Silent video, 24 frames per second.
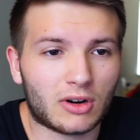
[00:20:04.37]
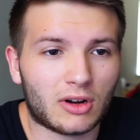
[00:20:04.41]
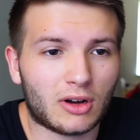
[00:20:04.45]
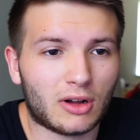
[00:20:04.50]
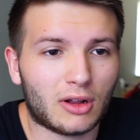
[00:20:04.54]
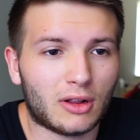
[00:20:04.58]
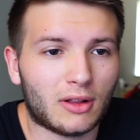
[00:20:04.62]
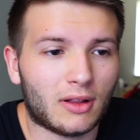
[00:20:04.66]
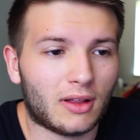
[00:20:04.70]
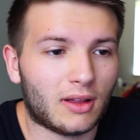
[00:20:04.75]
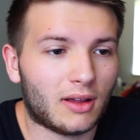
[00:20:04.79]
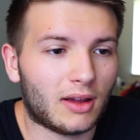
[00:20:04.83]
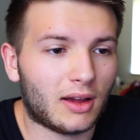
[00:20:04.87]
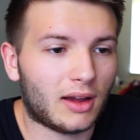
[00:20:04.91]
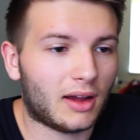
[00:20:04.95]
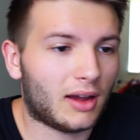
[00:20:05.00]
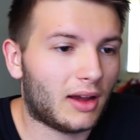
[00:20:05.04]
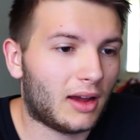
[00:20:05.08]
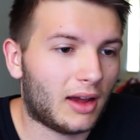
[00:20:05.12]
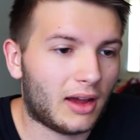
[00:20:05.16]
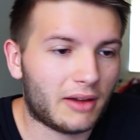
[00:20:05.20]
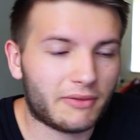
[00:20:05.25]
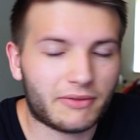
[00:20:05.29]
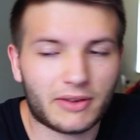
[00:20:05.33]
all
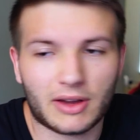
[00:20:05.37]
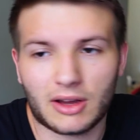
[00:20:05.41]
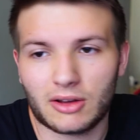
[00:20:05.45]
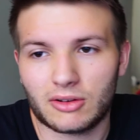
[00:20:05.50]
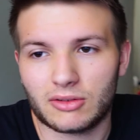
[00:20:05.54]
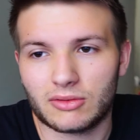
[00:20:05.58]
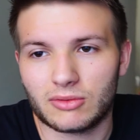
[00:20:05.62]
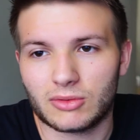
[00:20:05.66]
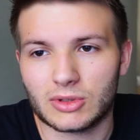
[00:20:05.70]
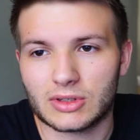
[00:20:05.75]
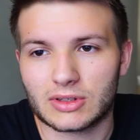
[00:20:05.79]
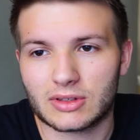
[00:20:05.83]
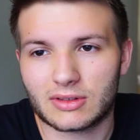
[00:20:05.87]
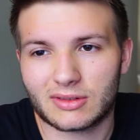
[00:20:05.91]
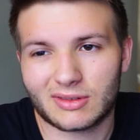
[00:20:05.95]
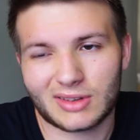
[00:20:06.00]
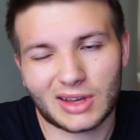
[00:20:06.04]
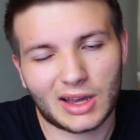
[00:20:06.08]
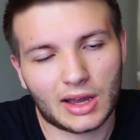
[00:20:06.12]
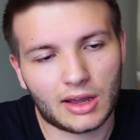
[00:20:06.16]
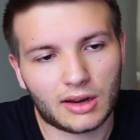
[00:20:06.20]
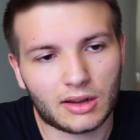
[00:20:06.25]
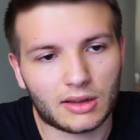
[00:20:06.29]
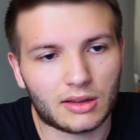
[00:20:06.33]
I found was
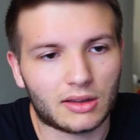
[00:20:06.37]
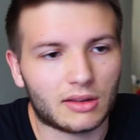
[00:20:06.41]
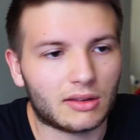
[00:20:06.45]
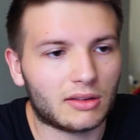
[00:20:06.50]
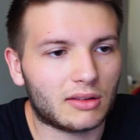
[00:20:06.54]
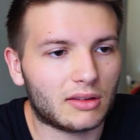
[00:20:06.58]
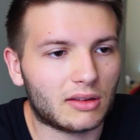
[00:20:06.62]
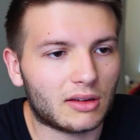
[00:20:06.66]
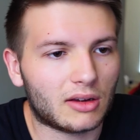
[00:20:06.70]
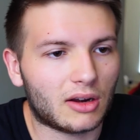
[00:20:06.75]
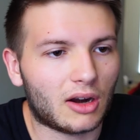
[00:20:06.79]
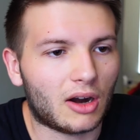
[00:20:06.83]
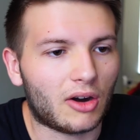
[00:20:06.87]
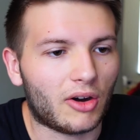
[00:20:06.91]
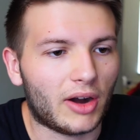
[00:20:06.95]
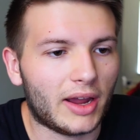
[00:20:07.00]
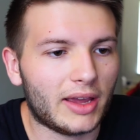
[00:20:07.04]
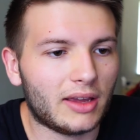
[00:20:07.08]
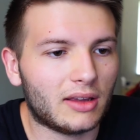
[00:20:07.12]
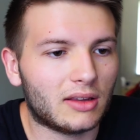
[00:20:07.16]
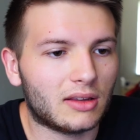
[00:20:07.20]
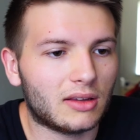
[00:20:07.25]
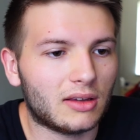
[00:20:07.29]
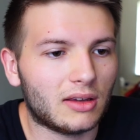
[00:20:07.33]
kind of
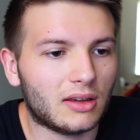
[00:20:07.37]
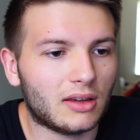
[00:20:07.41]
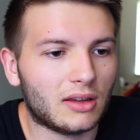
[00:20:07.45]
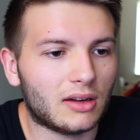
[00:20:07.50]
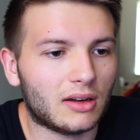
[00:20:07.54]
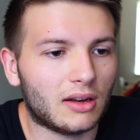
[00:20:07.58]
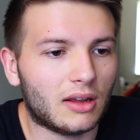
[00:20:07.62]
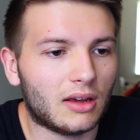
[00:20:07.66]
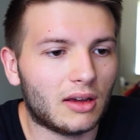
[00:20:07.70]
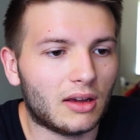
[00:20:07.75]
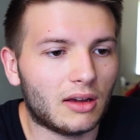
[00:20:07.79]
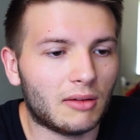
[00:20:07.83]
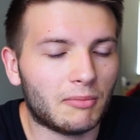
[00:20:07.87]
alright in